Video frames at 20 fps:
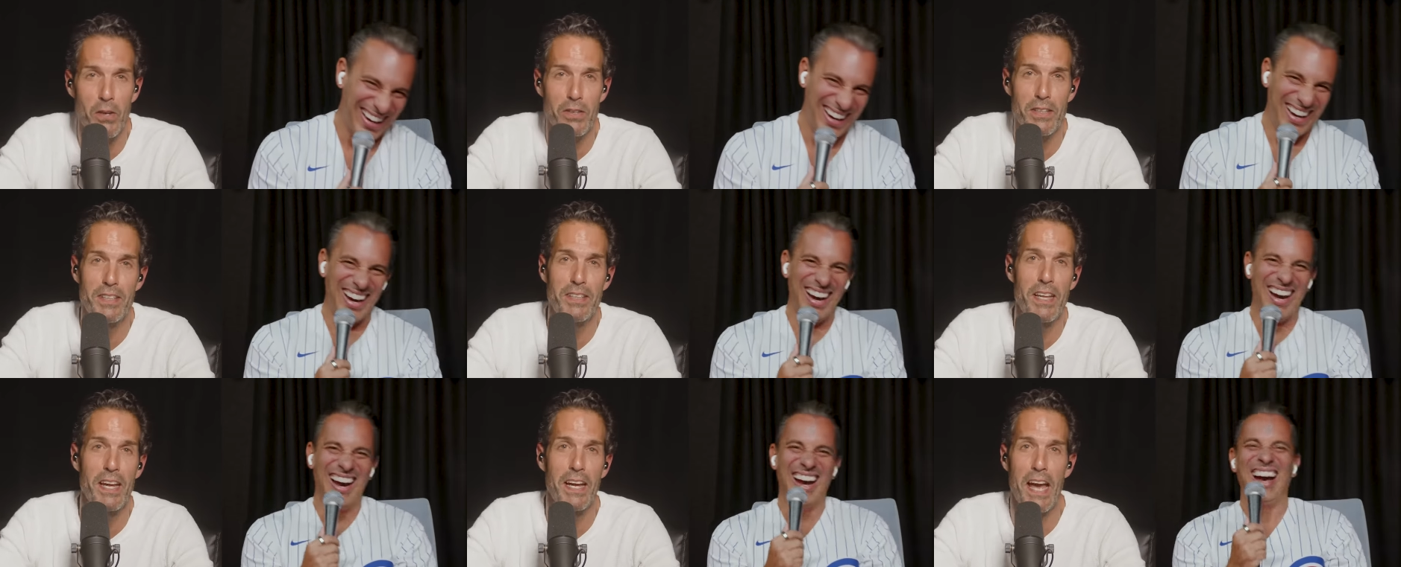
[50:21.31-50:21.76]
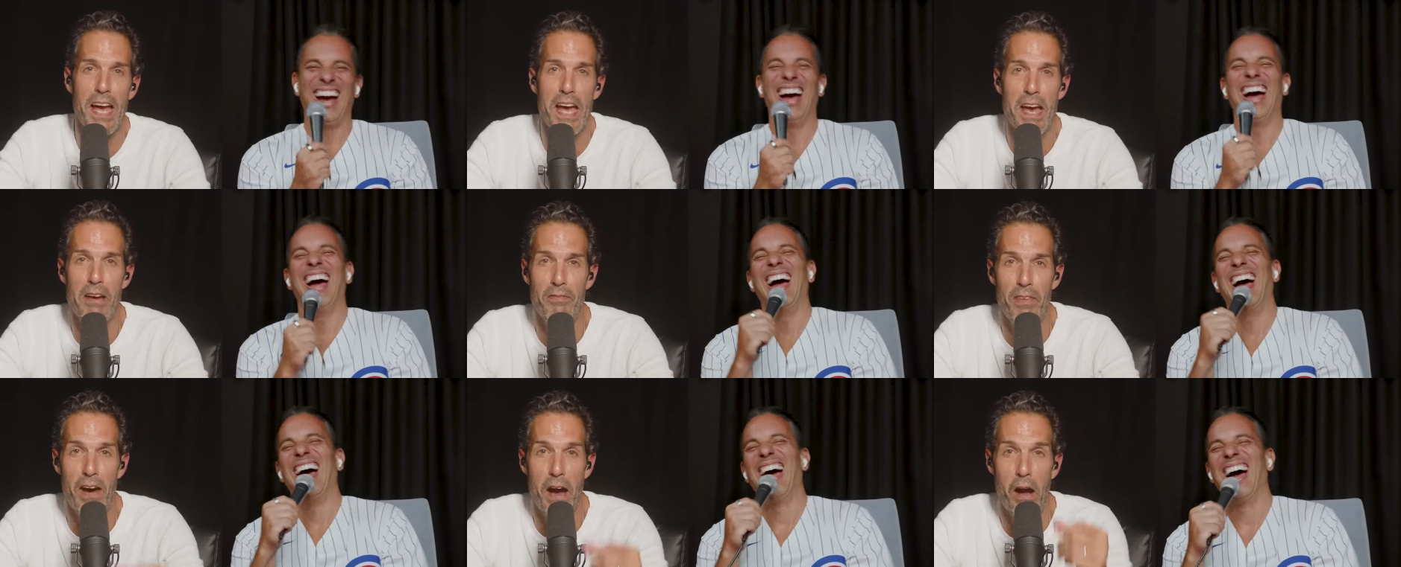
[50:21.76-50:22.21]
Speaker 1: on the thing a
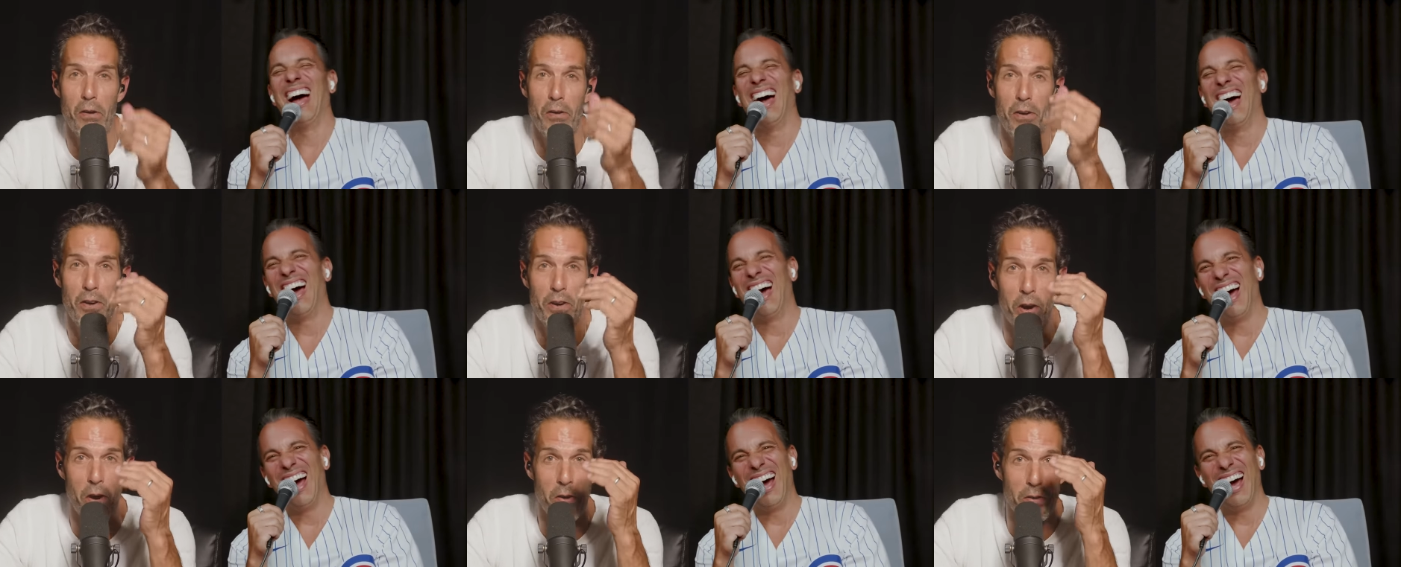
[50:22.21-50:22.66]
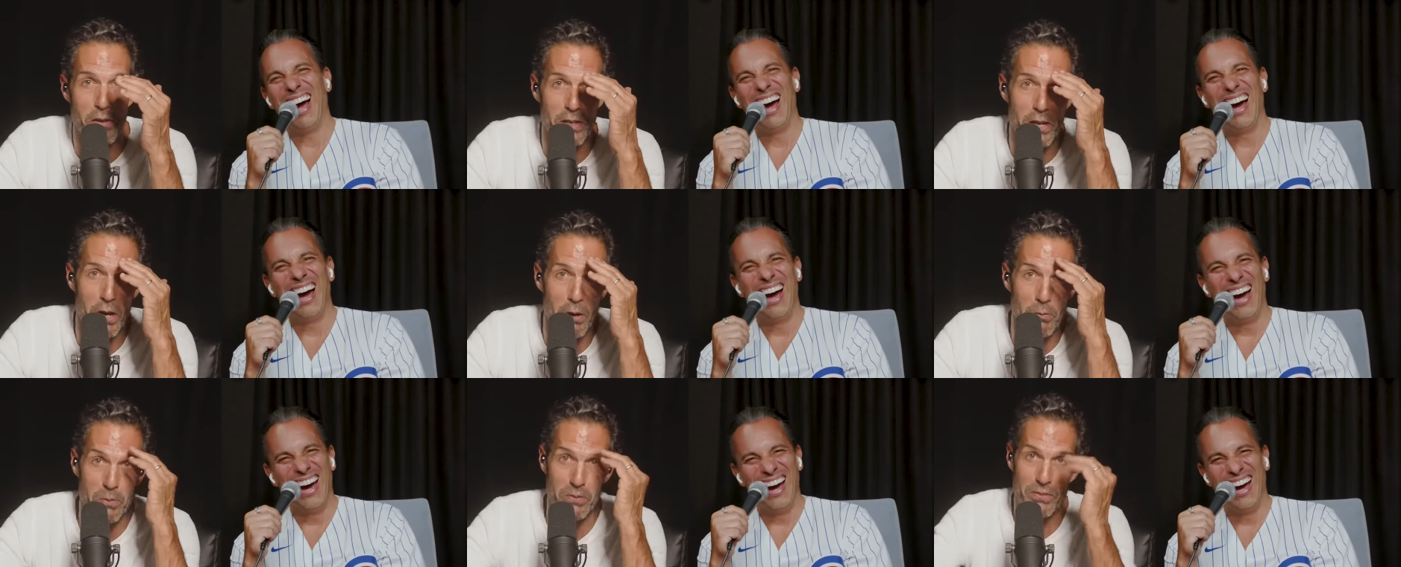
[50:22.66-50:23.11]
half hour ago, you
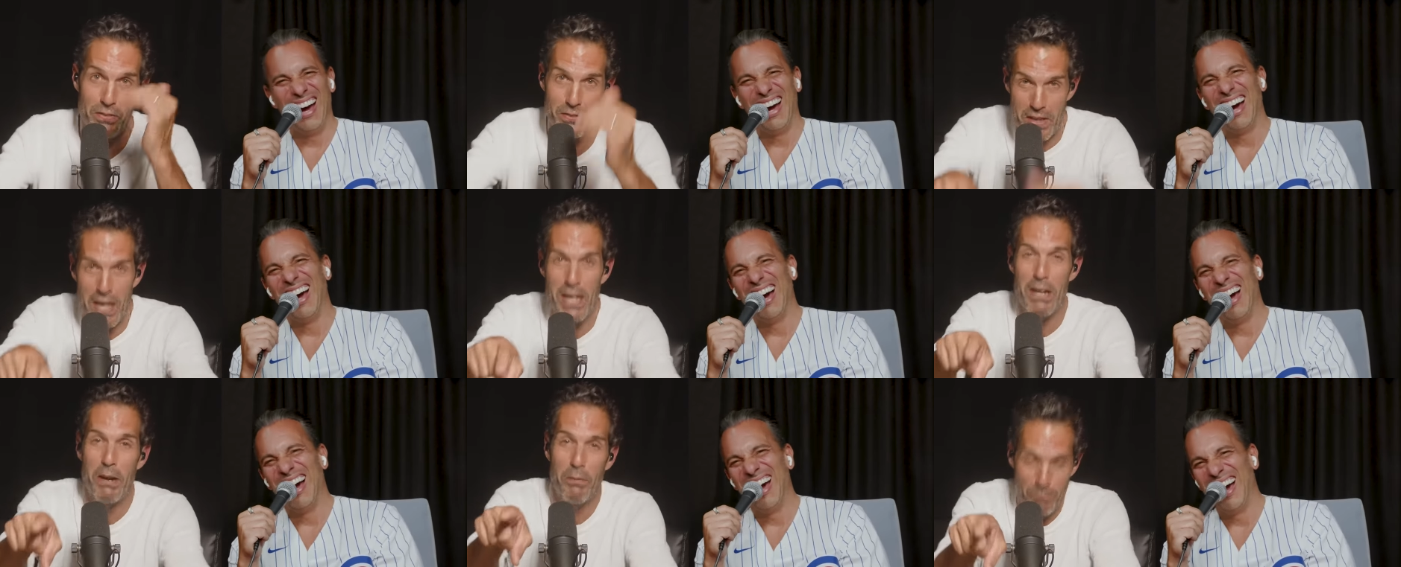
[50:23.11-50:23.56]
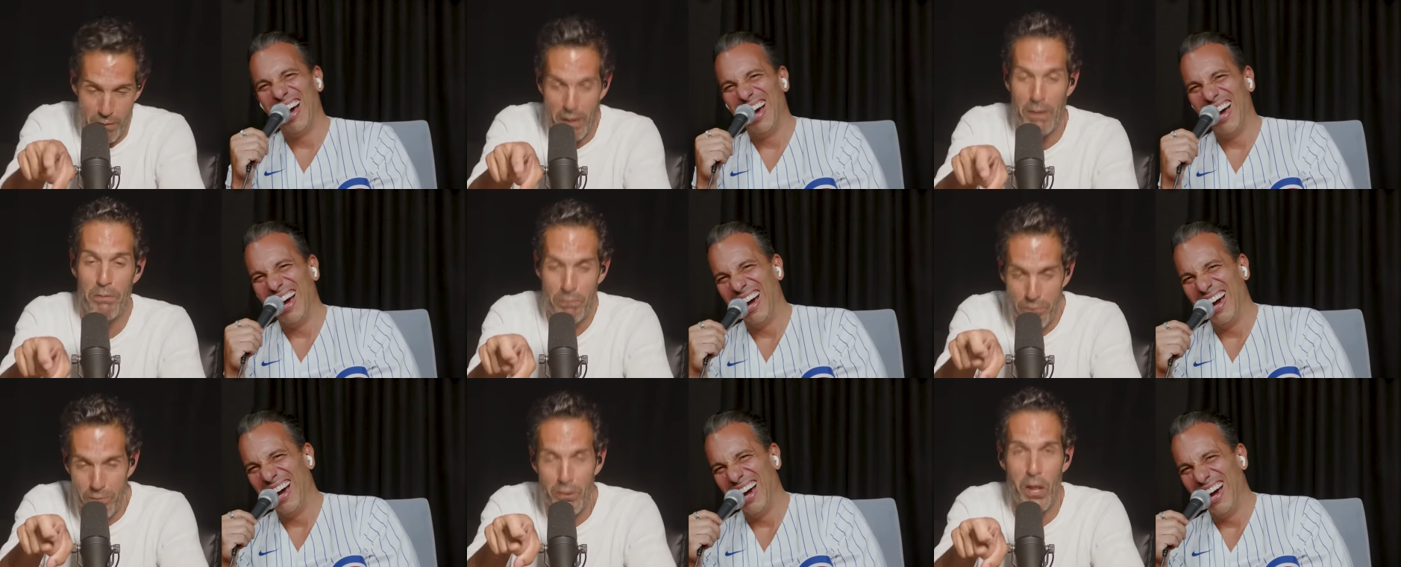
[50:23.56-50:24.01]
know, but instead I'm,
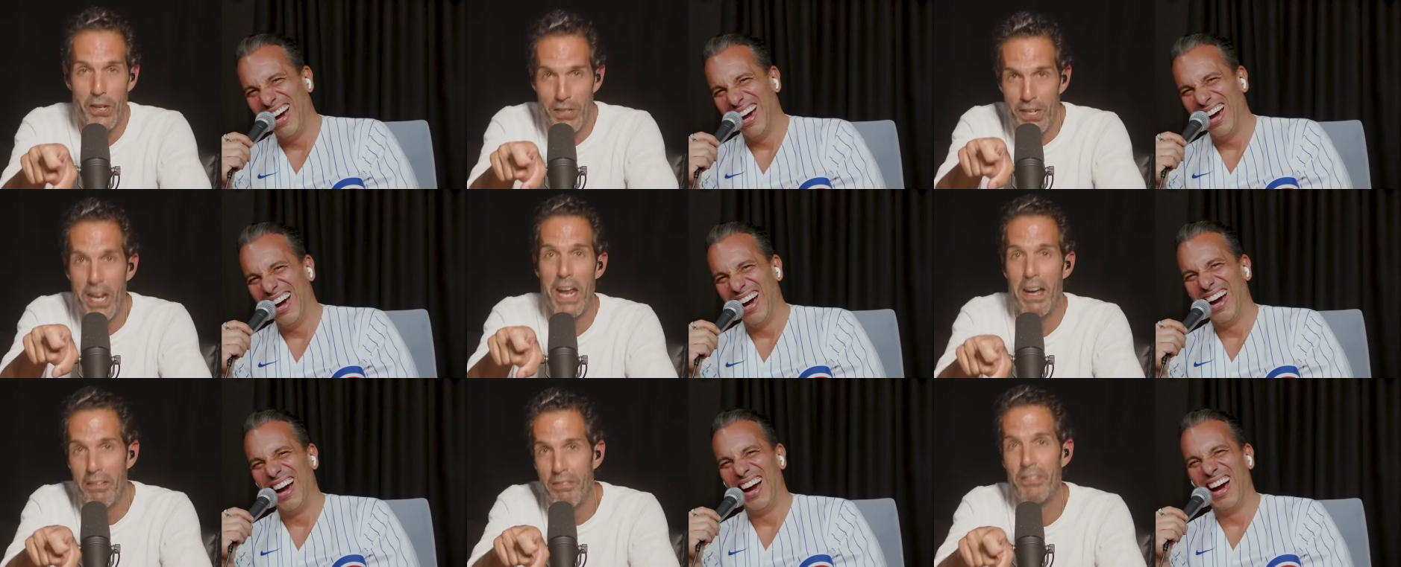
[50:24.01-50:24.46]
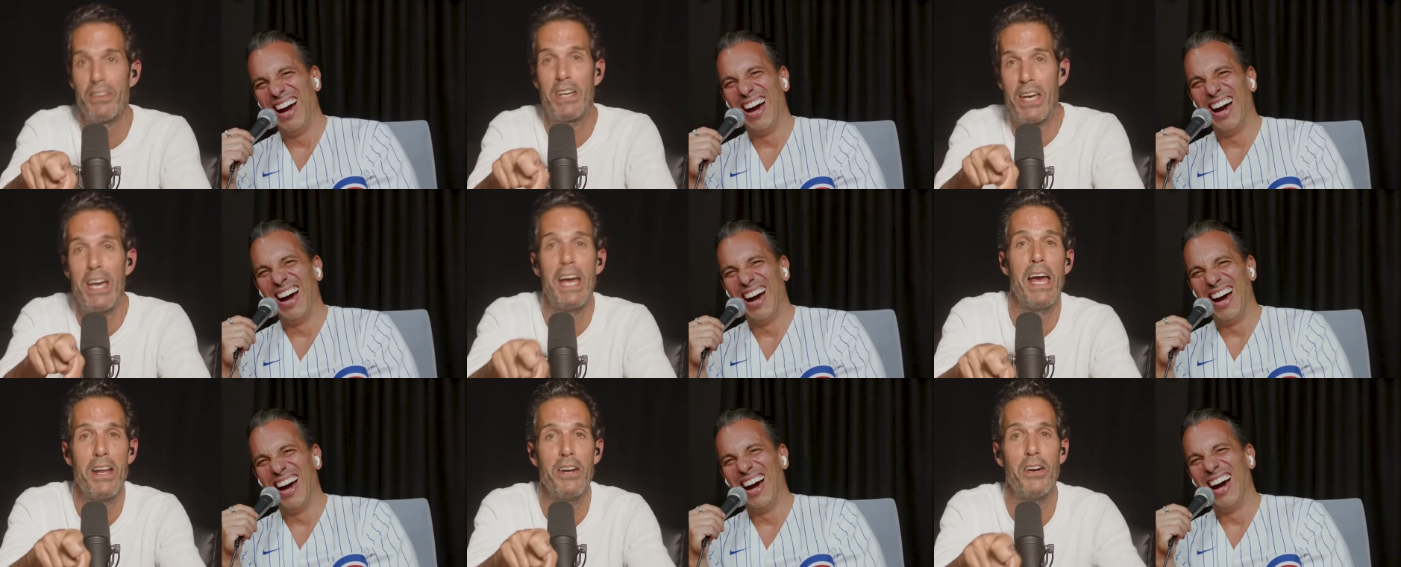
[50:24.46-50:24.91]
like, flooding half a
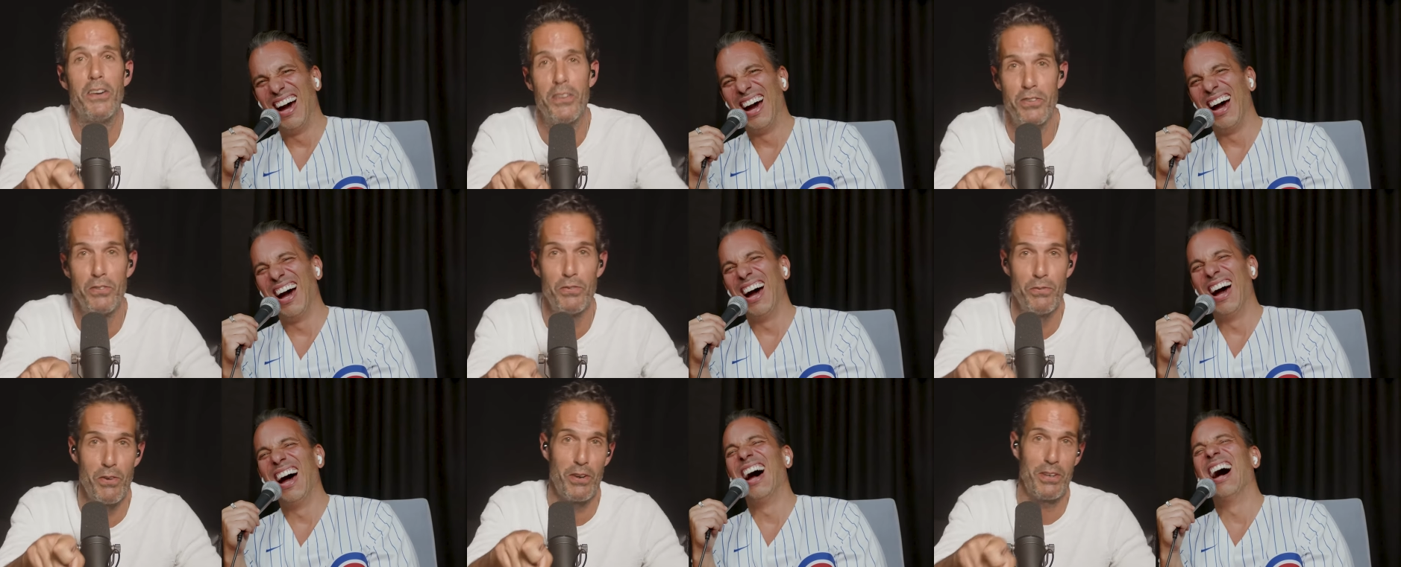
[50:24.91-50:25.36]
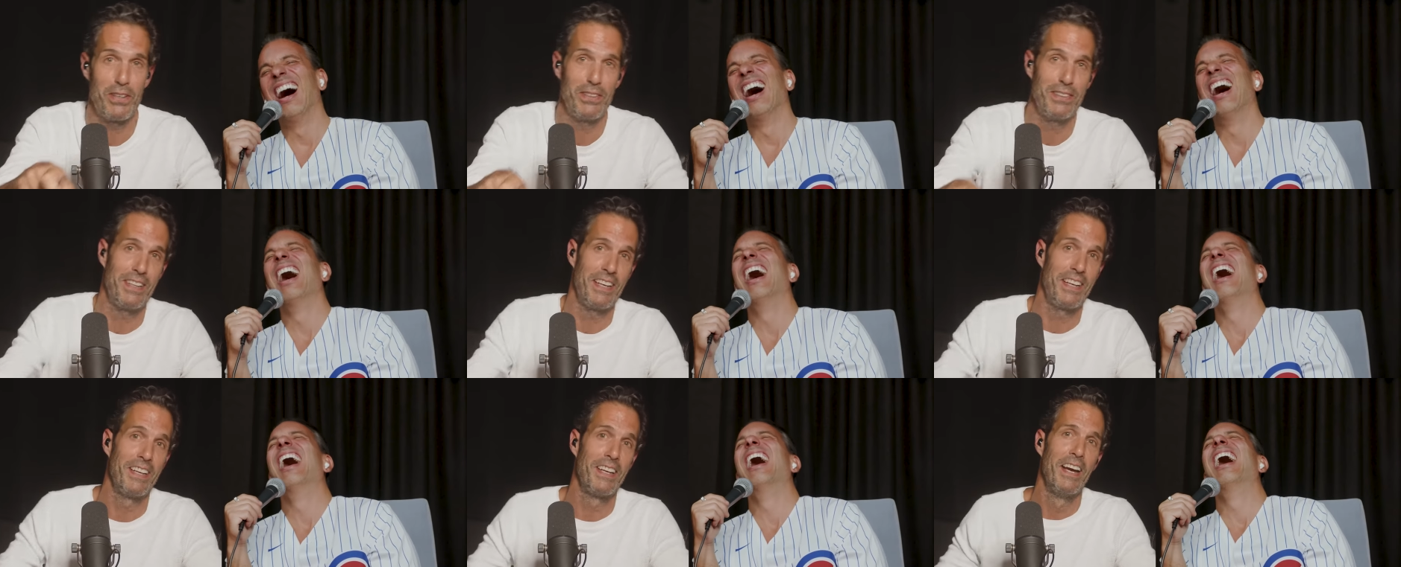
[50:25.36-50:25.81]
can on this
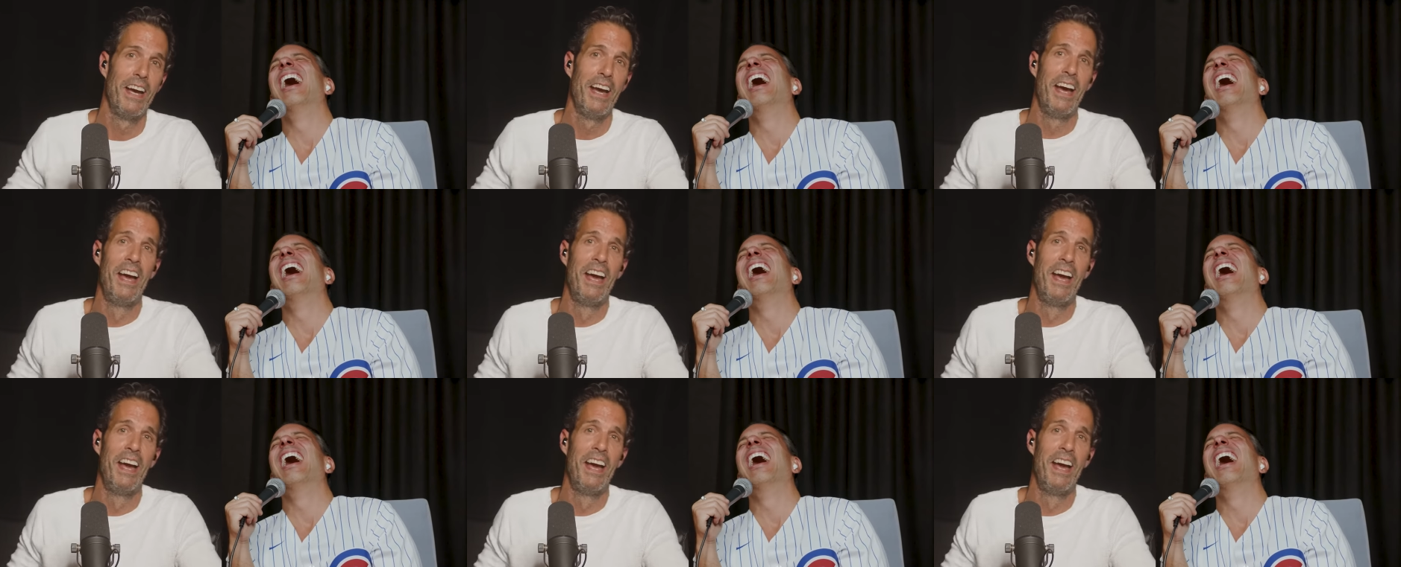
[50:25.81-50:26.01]
fucking thing.